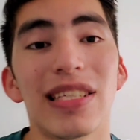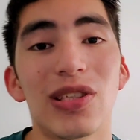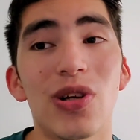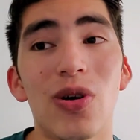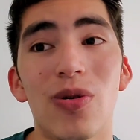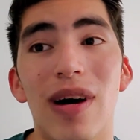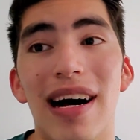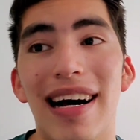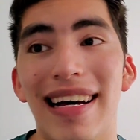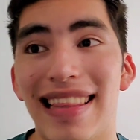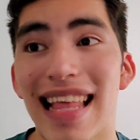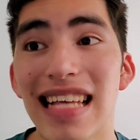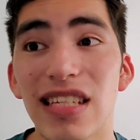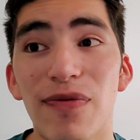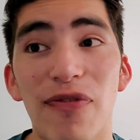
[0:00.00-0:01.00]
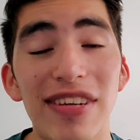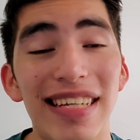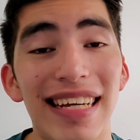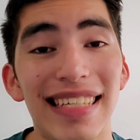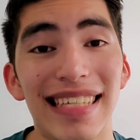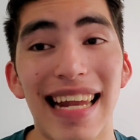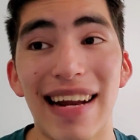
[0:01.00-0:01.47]
So that's the first
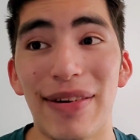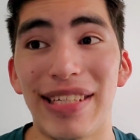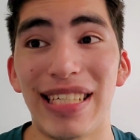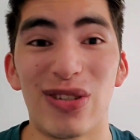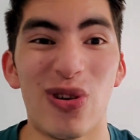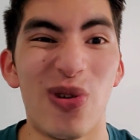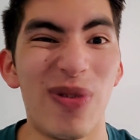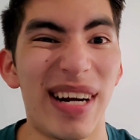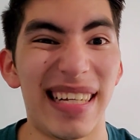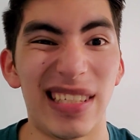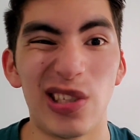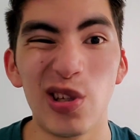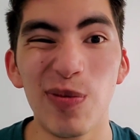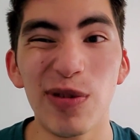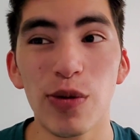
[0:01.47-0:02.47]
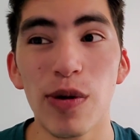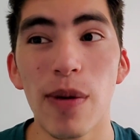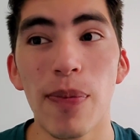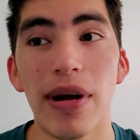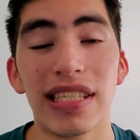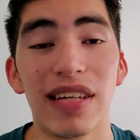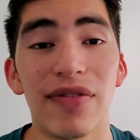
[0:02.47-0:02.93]
thing he said, which is already super, super
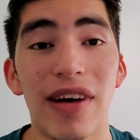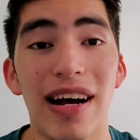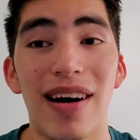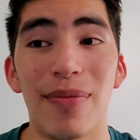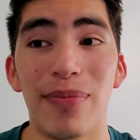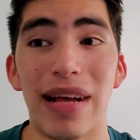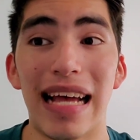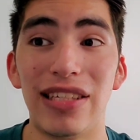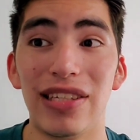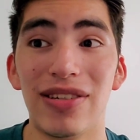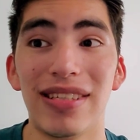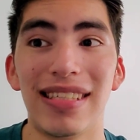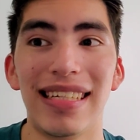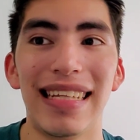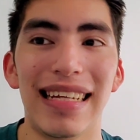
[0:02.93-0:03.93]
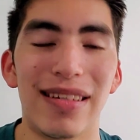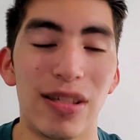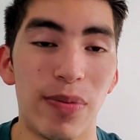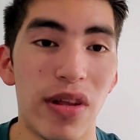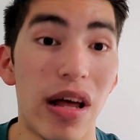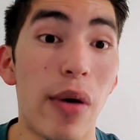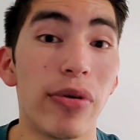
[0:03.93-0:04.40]
impressive. As you can see, the
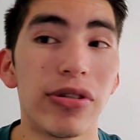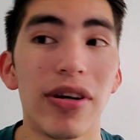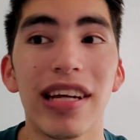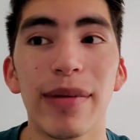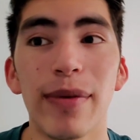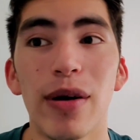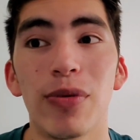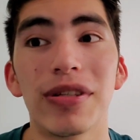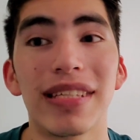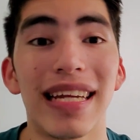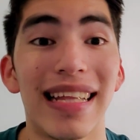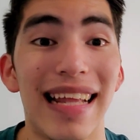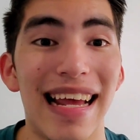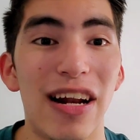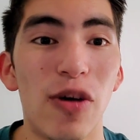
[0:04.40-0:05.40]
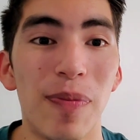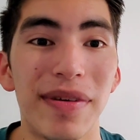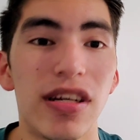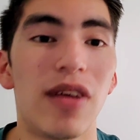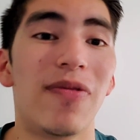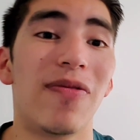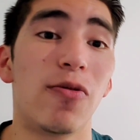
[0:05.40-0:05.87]
spoiler I was talking about was that it
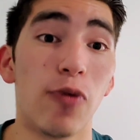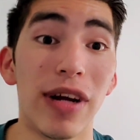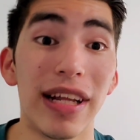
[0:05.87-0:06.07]
opens off